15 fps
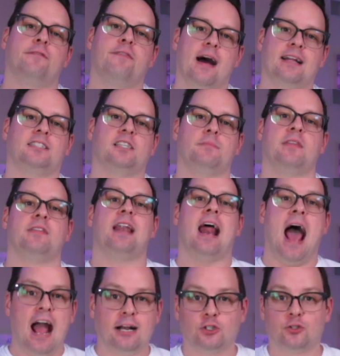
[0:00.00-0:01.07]
to find something that
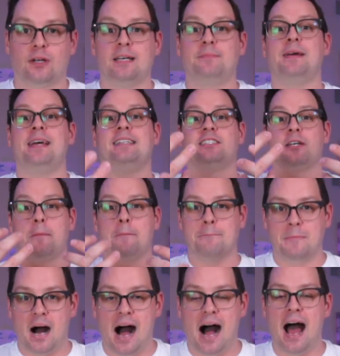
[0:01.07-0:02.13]
actually meets
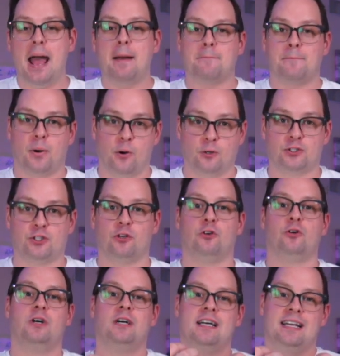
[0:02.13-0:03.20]
my
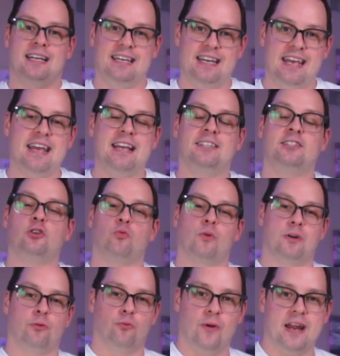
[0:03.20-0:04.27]
personal needs
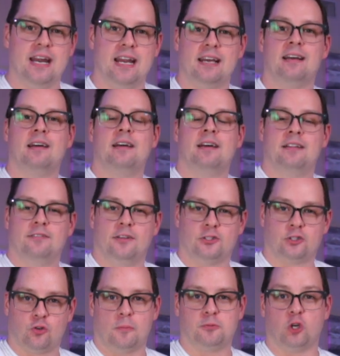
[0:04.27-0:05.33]
when reading the
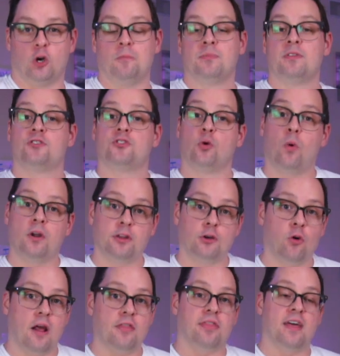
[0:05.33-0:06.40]
scripture. So one of the
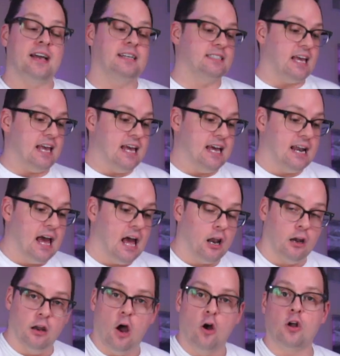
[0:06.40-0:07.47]
great things in
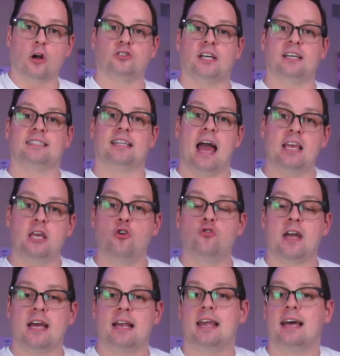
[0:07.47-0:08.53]
Logos is that you
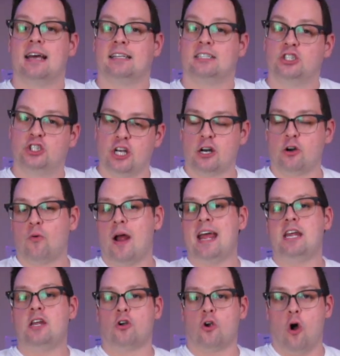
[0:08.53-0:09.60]
can
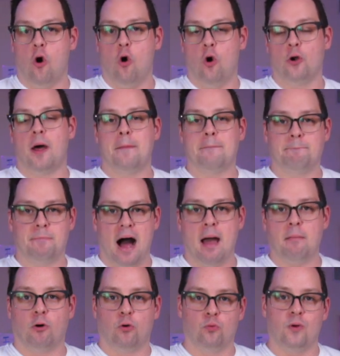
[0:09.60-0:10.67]
generate your own
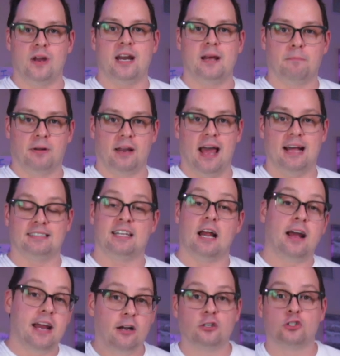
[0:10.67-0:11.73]
Bible reading plans.
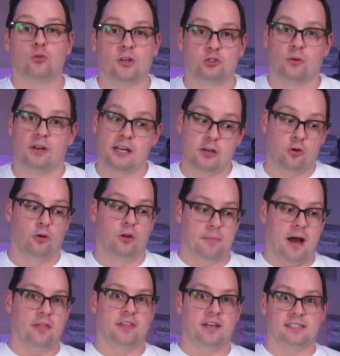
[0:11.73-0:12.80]
Now here's what's really cool
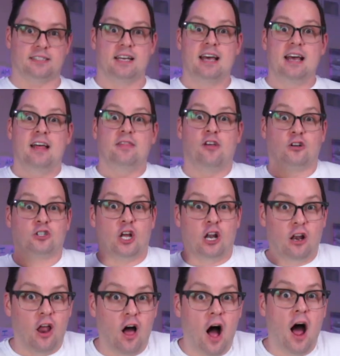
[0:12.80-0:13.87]
about this. There's a
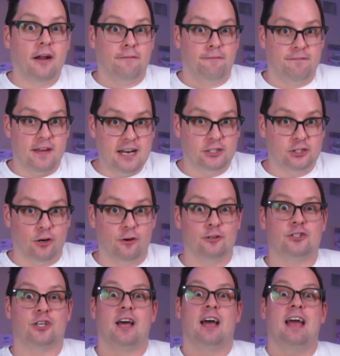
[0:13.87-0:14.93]
lot of
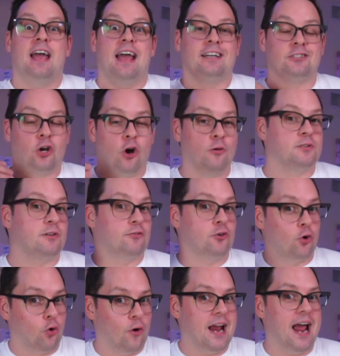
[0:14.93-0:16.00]
features in terms of
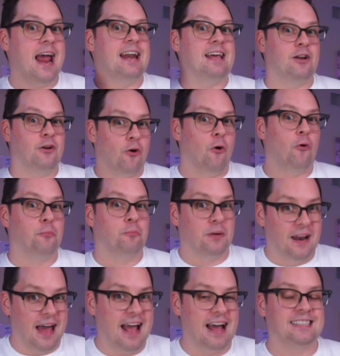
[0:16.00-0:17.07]
creating your own
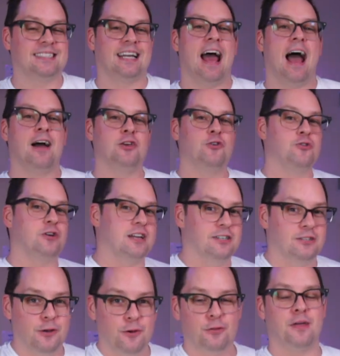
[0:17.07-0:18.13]
plans and how you can
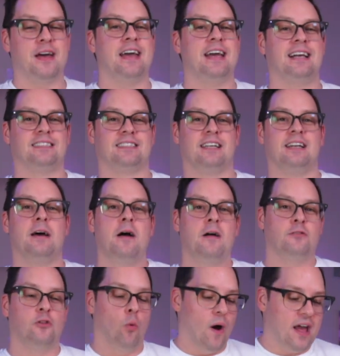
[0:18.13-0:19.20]
do things and
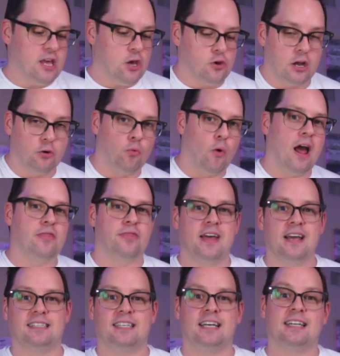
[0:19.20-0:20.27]
the way you can write
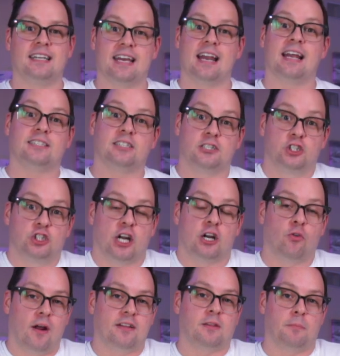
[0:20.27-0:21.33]
things in to get it to
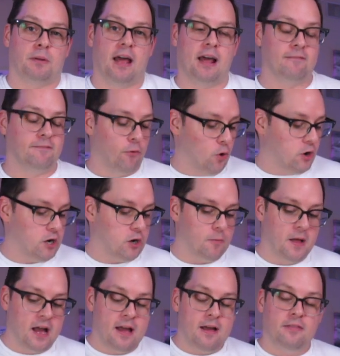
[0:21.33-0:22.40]
generate the plan for you.
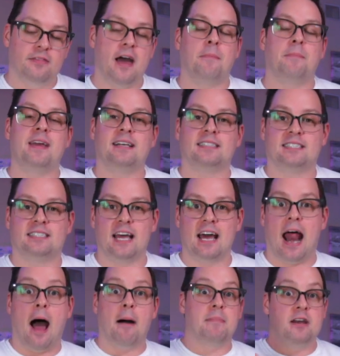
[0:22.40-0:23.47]
That being
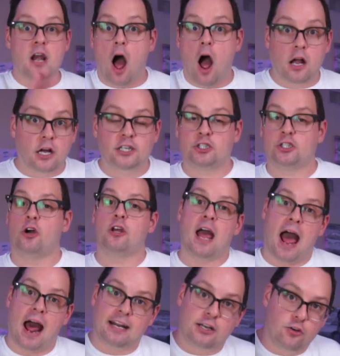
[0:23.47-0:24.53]
said, I'm not going to show you
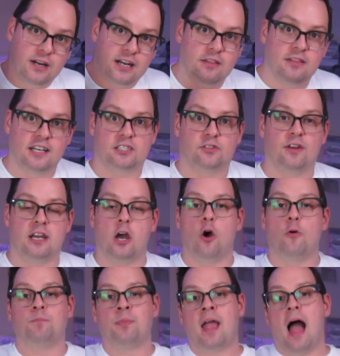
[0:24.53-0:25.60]
how to do it in this
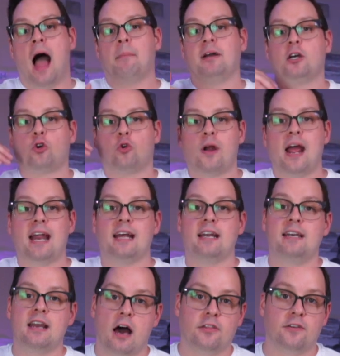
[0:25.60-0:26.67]
video. I'm going to create
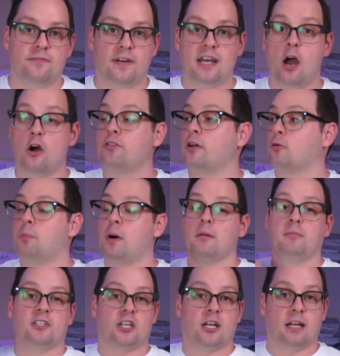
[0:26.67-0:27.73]
another video that'll
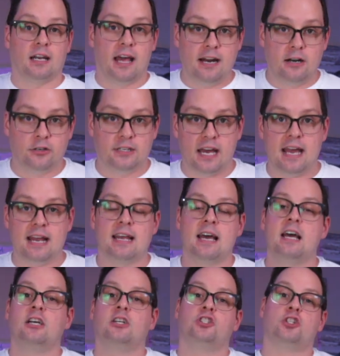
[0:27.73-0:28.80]
publish at a later date
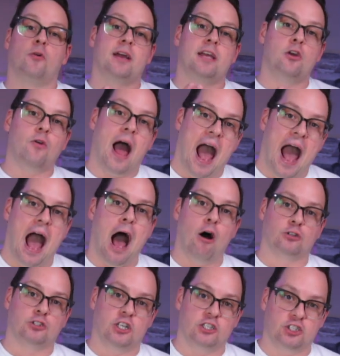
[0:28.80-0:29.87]
showing you
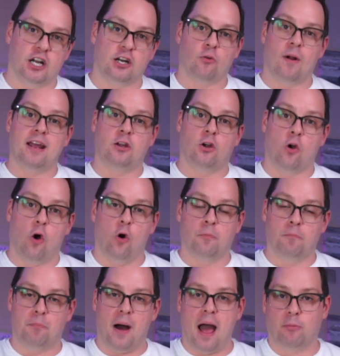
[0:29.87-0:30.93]
how to generate your
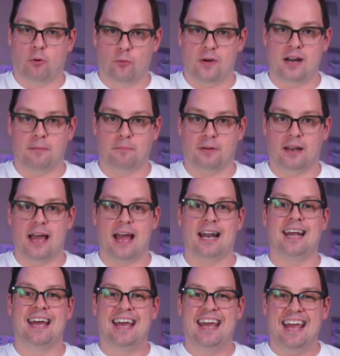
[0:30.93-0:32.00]
own Bible reading
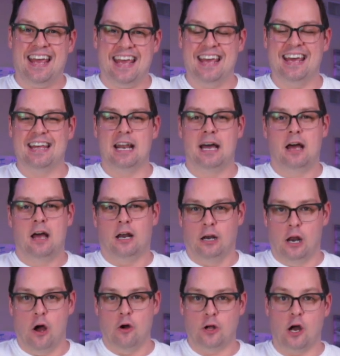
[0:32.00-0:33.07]
plan in
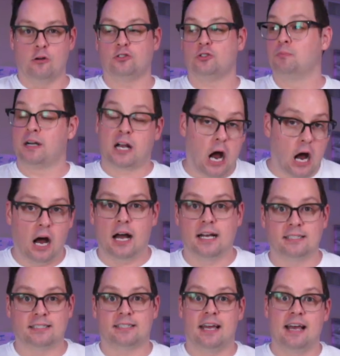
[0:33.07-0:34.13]
Logos,
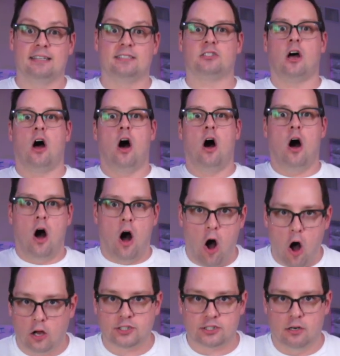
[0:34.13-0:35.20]
because it's
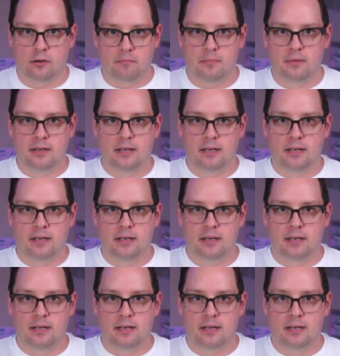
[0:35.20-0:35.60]
awesome.